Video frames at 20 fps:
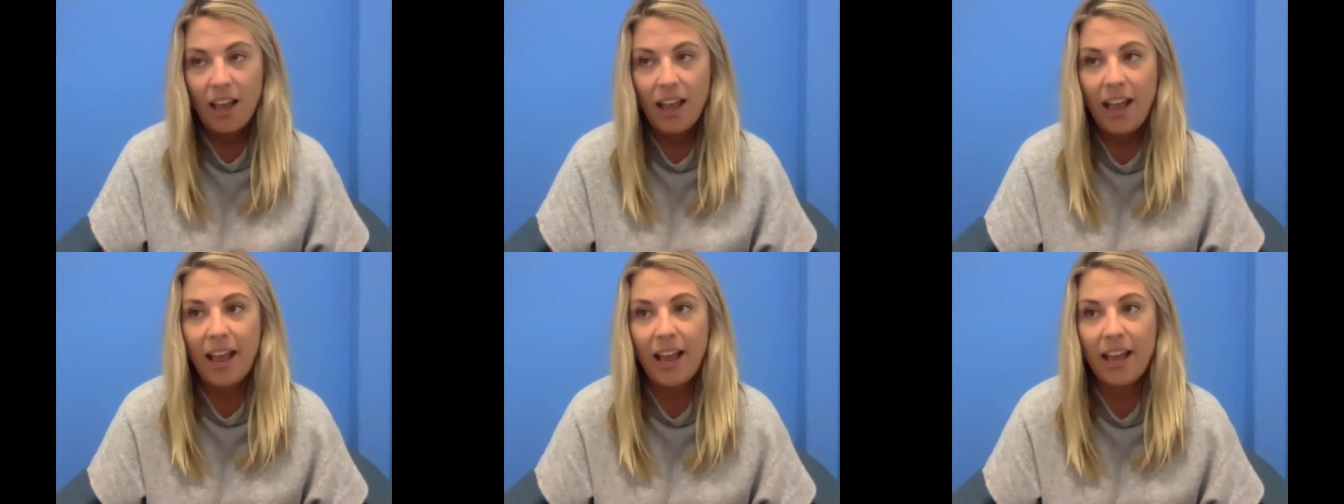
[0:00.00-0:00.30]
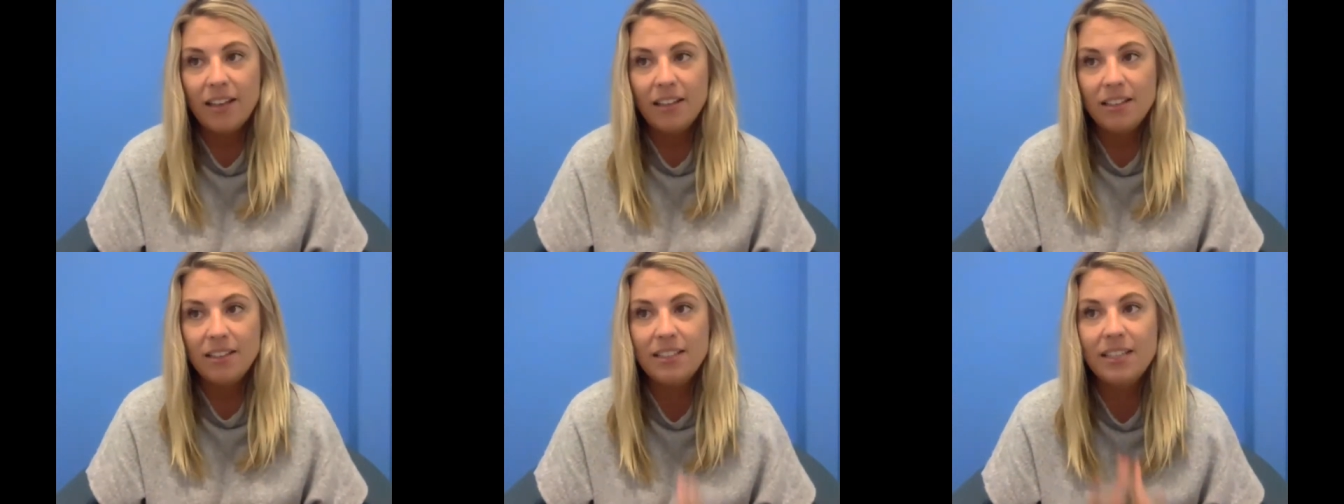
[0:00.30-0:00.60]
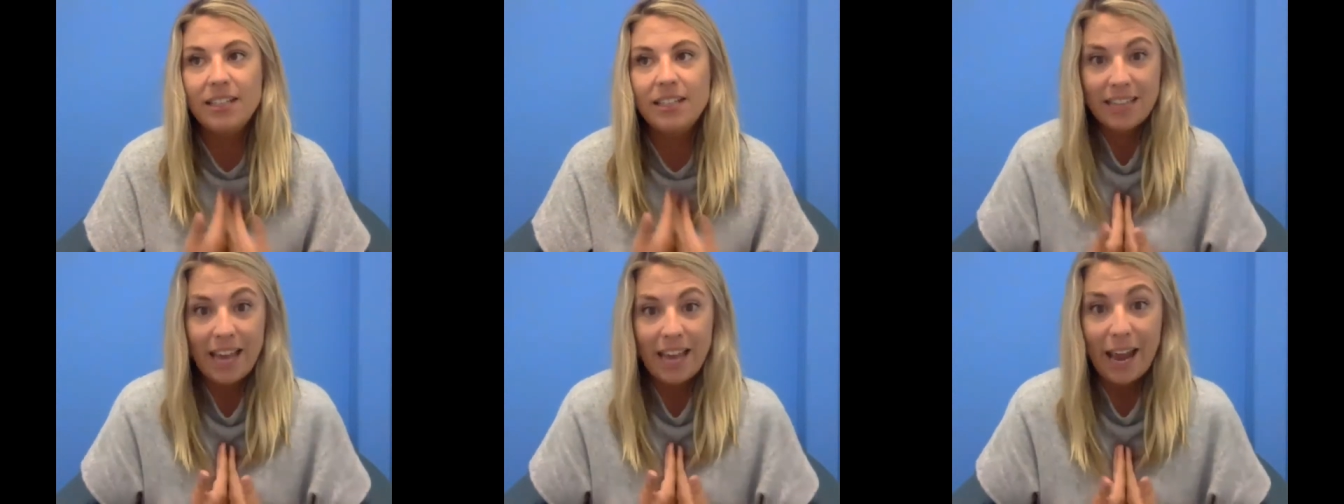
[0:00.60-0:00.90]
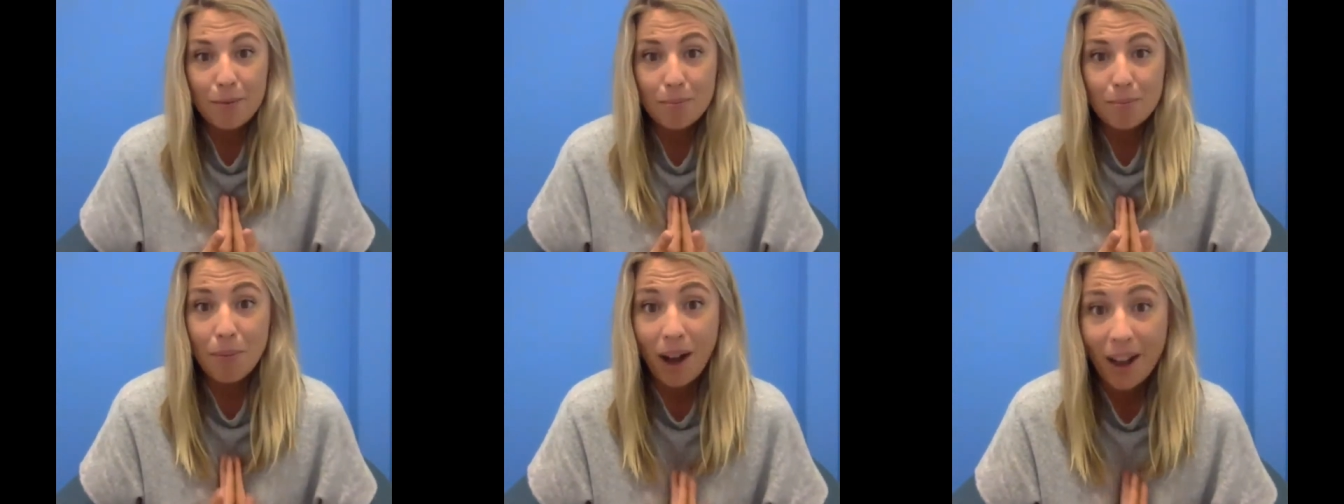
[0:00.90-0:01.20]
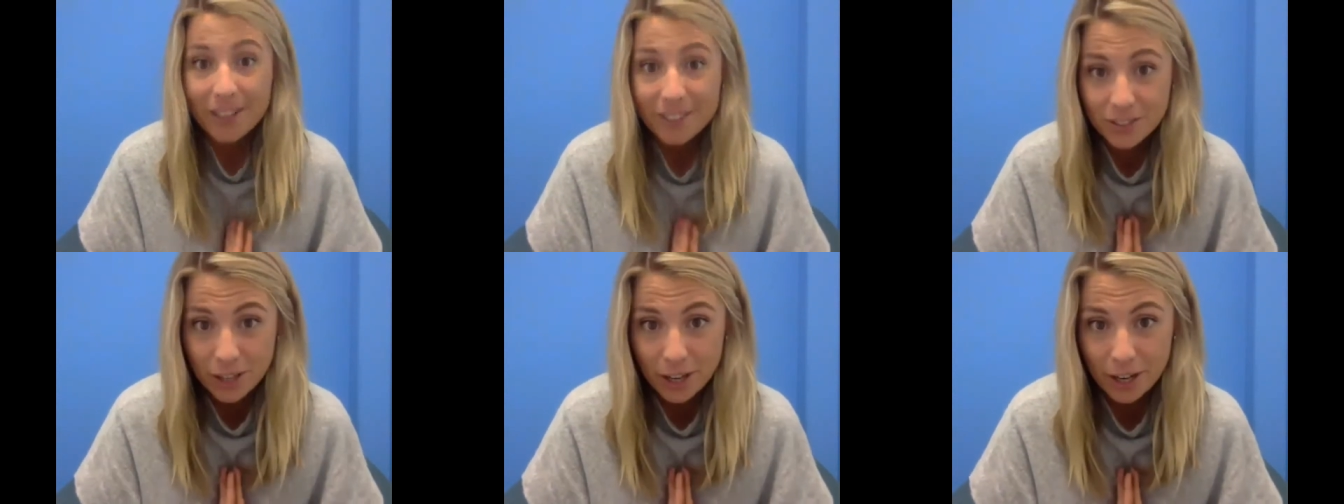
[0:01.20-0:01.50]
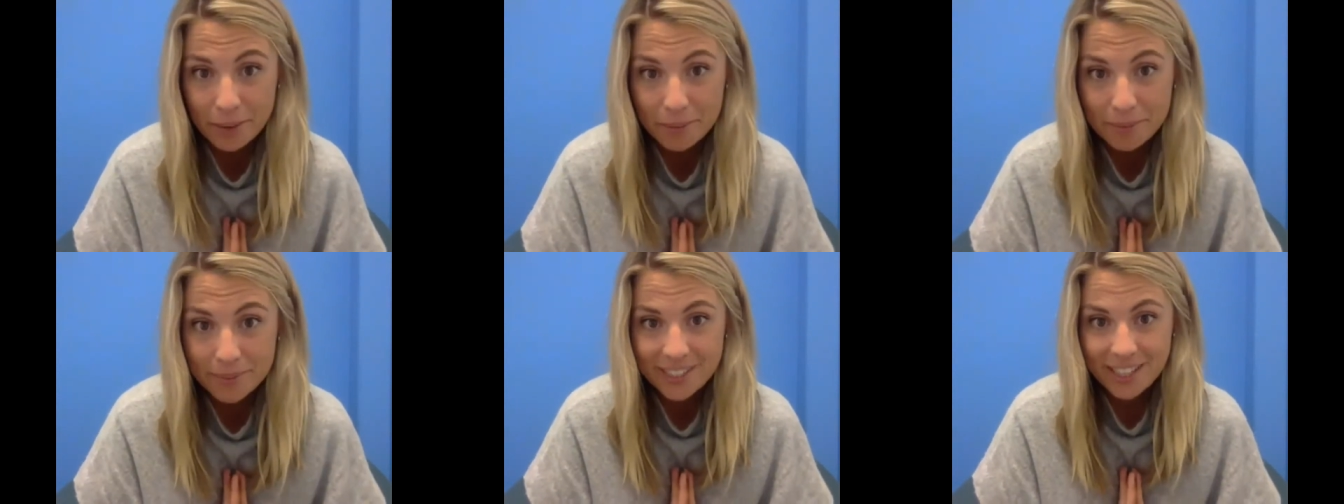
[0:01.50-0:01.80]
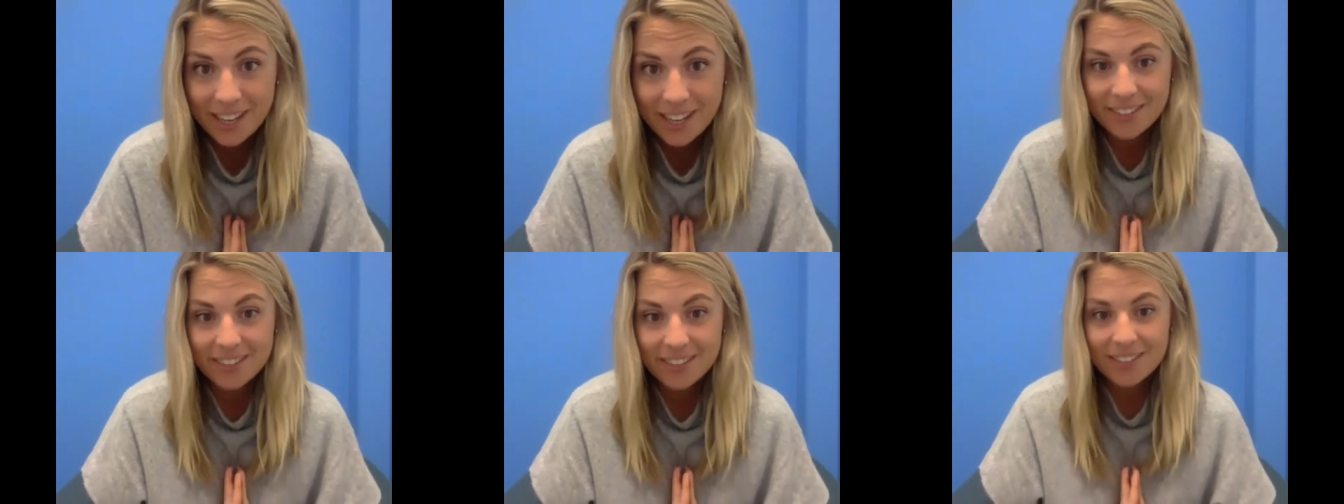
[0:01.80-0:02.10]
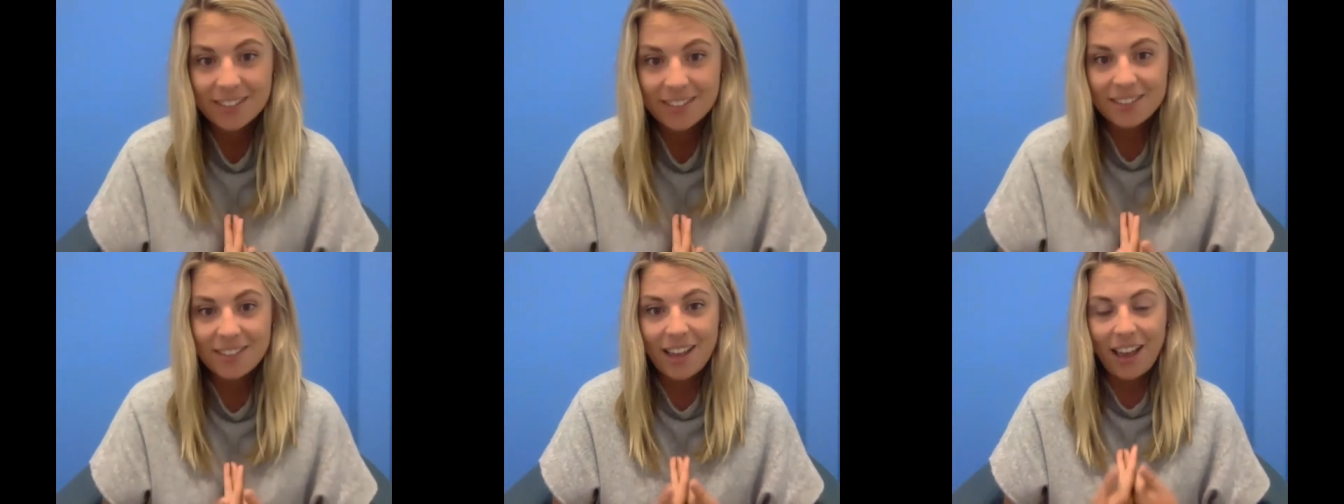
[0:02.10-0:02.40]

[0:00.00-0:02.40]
and dictate my circumstances.